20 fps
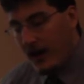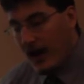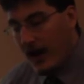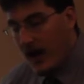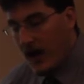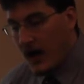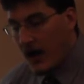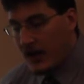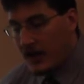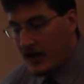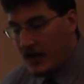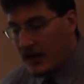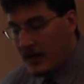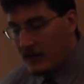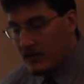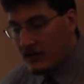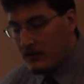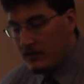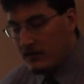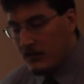uh,
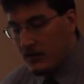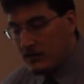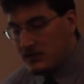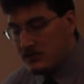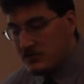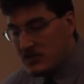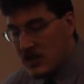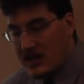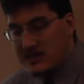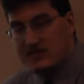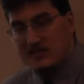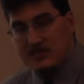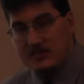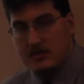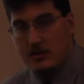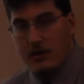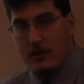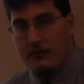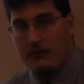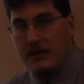in just
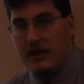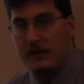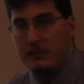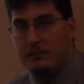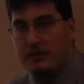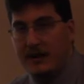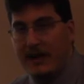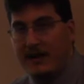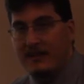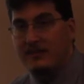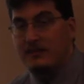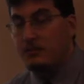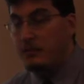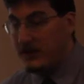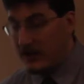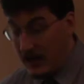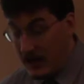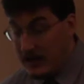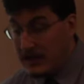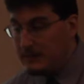xerophytic plants,
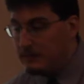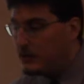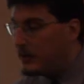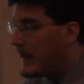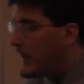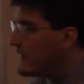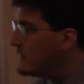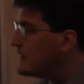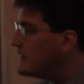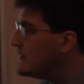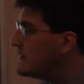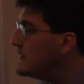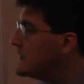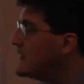but any plant.